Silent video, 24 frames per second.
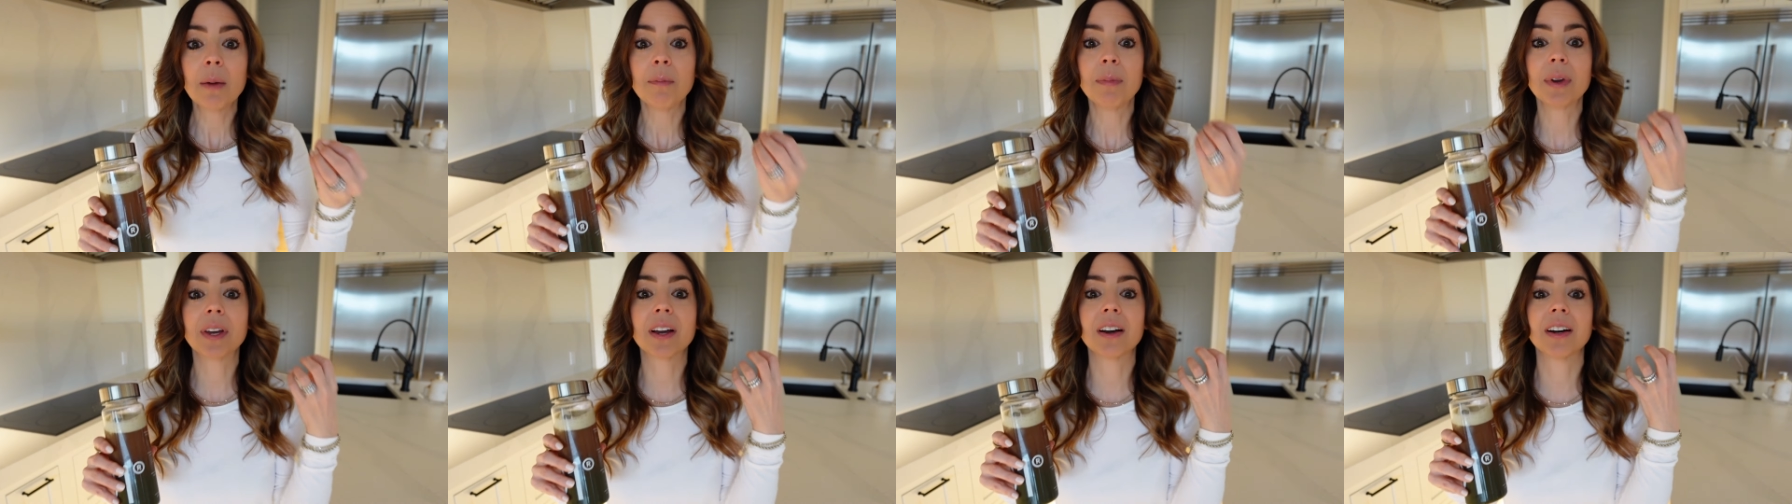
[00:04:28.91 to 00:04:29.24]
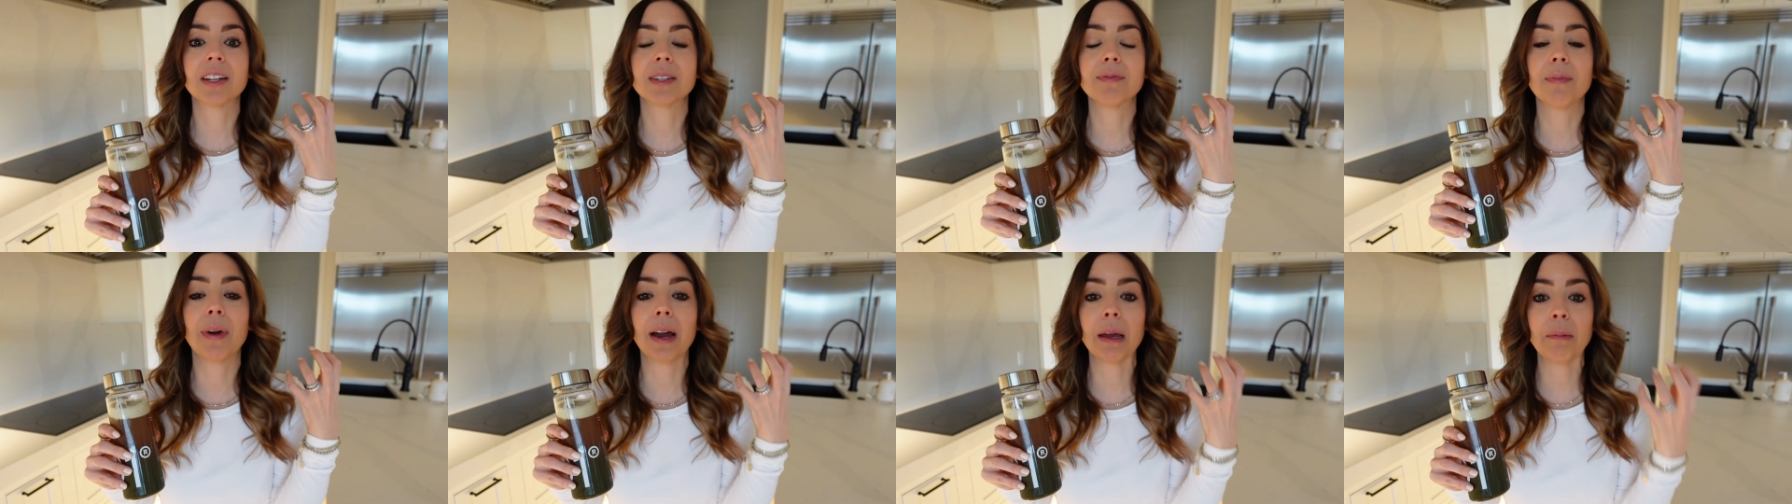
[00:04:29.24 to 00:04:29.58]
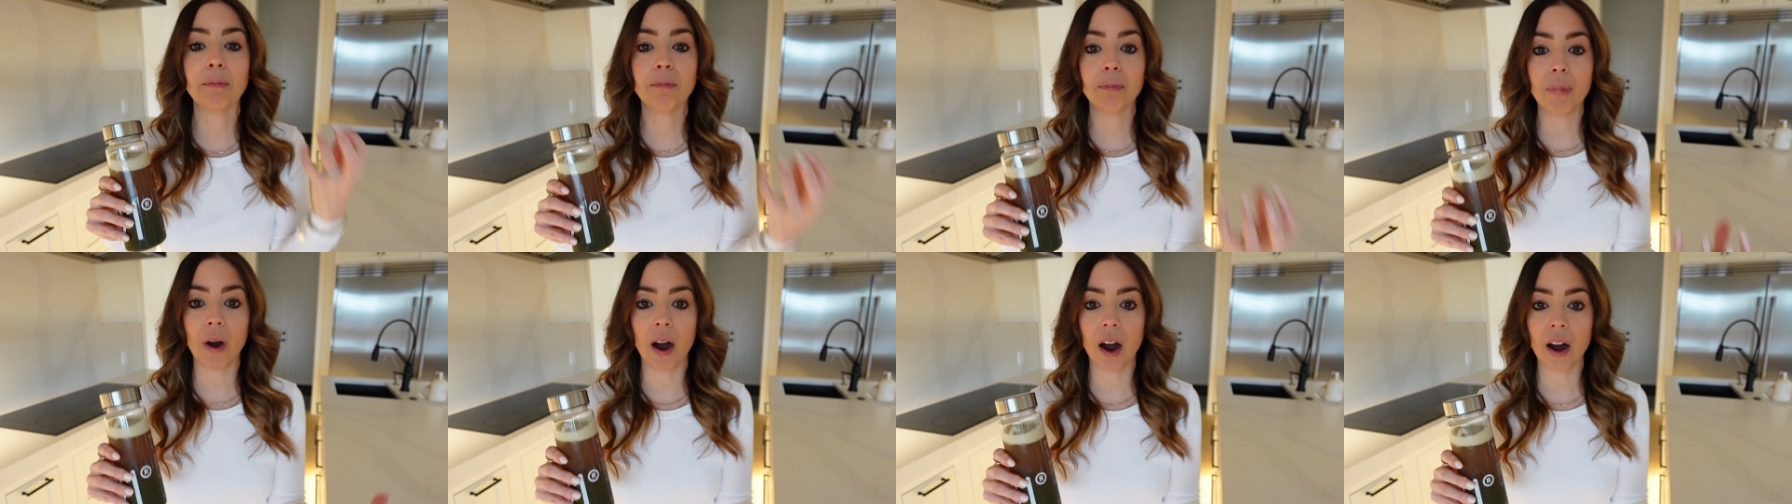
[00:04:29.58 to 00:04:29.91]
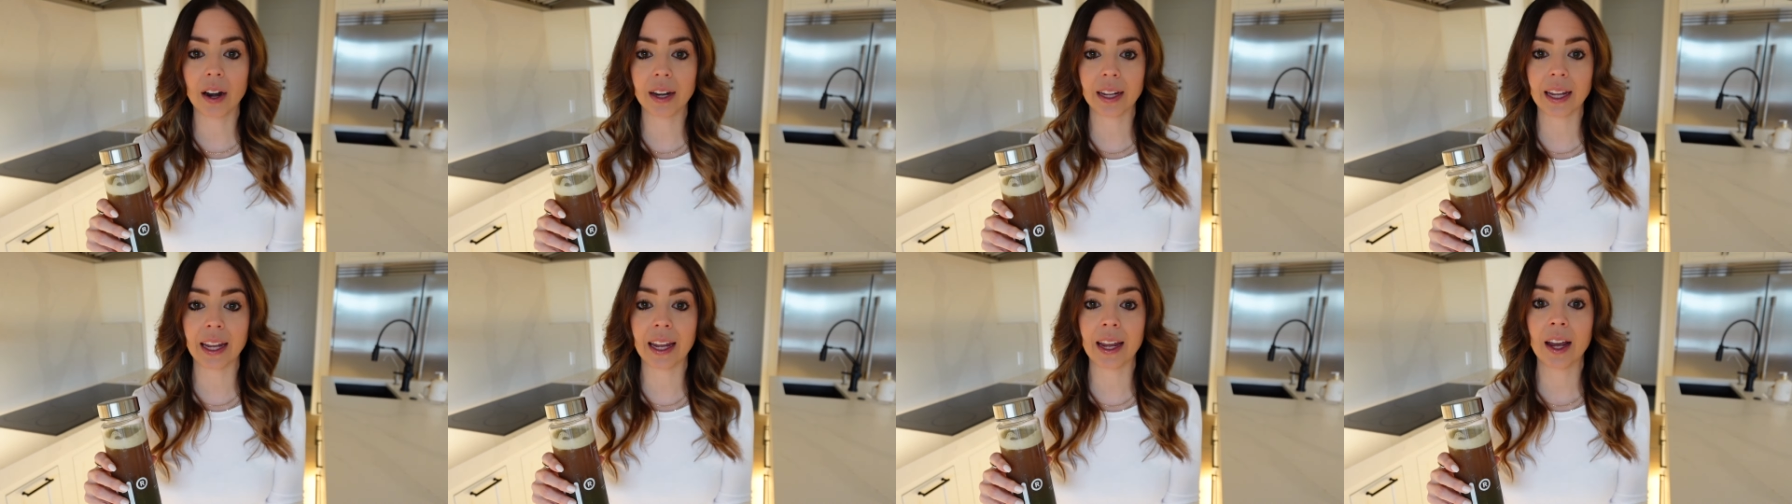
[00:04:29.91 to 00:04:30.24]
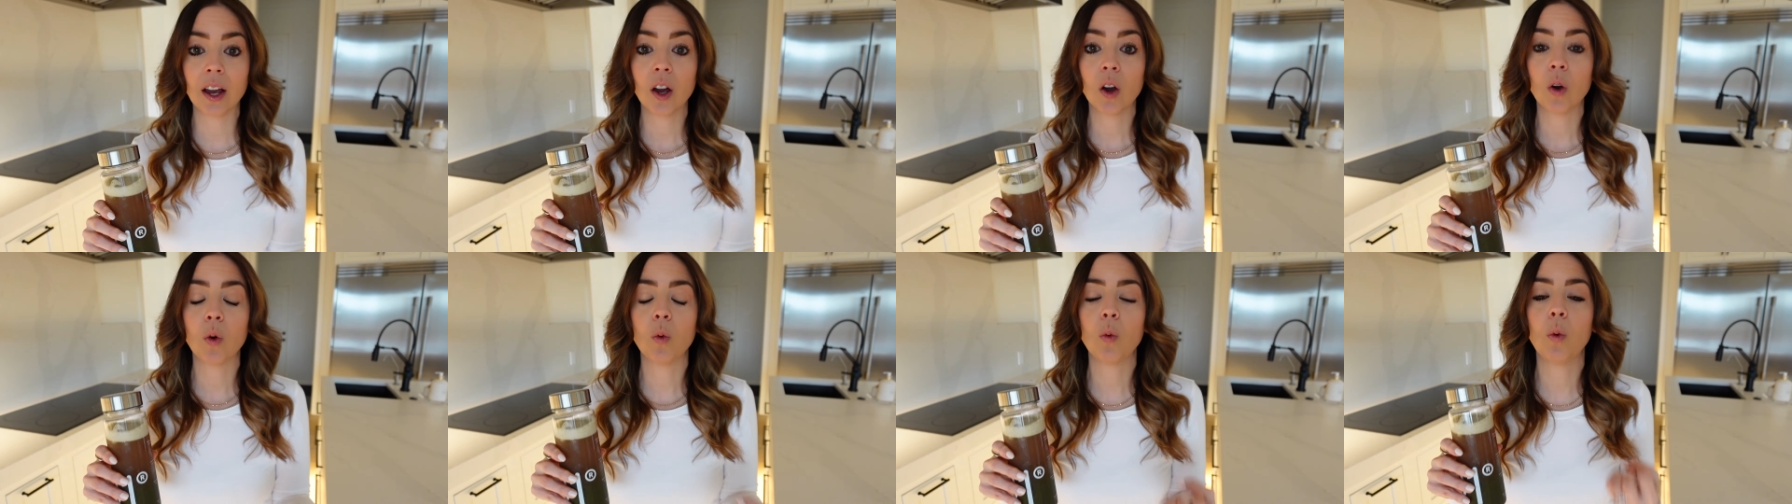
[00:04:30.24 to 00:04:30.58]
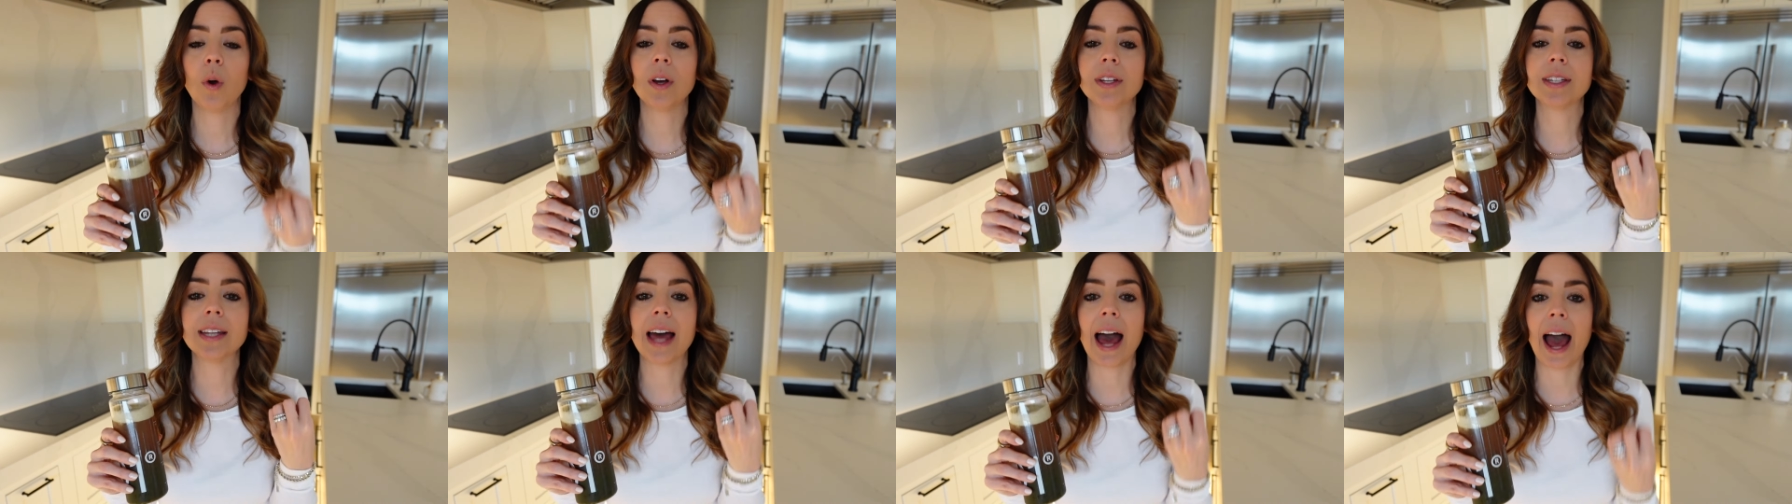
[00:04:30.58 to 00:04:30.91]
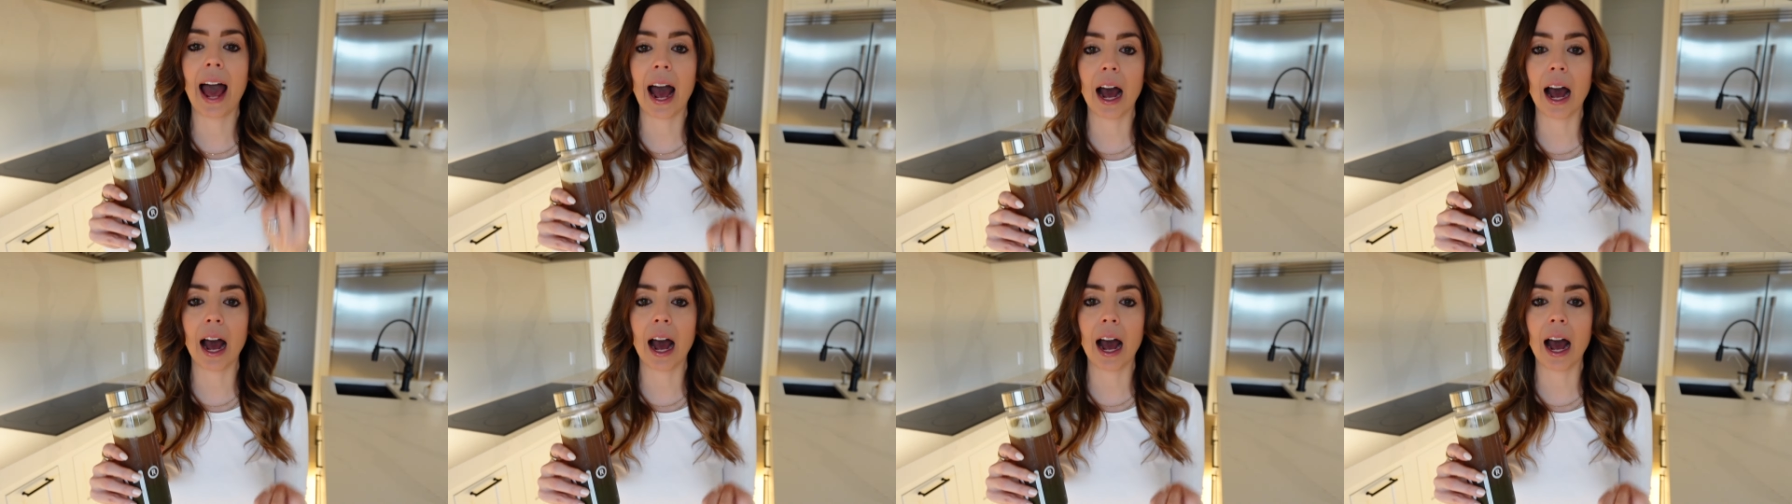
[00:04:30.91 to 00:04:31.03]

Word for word: because my body was